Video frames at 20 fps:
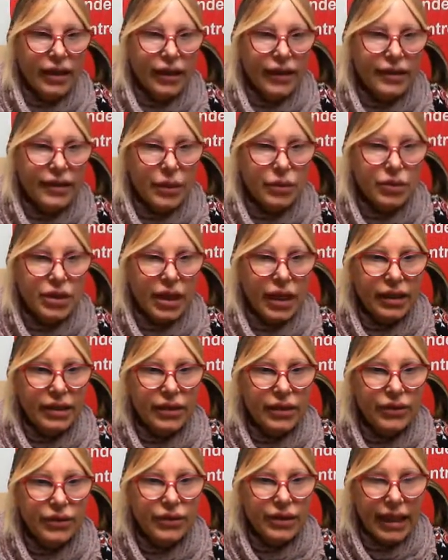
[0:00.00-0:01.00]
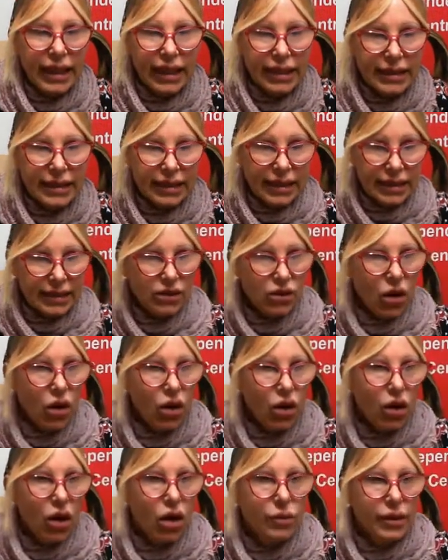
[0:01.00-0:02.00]
Subjunctive tense is
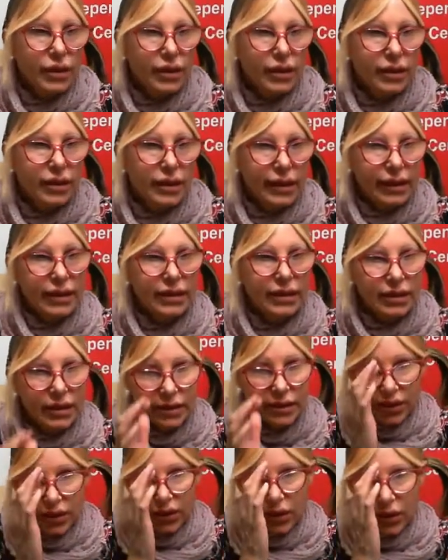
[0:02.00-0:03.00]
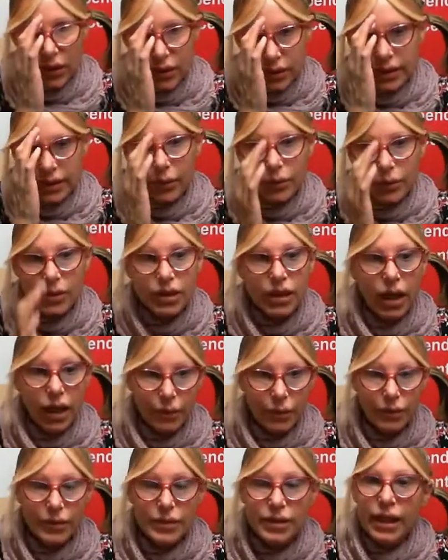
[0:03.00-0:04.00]
not common in English. It's used
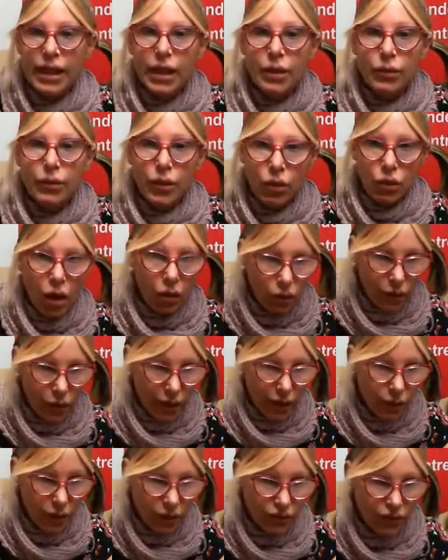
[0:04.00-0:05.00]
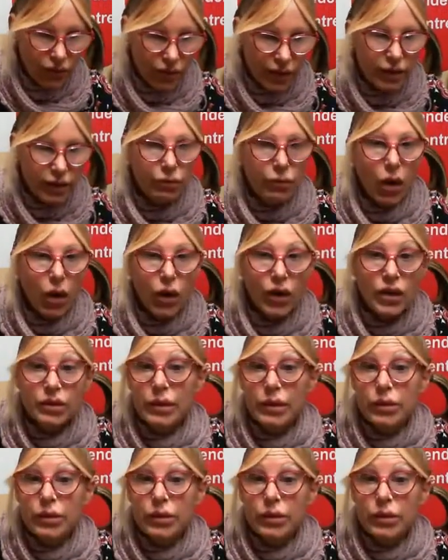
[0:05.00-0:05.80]
sometimes, but what we would most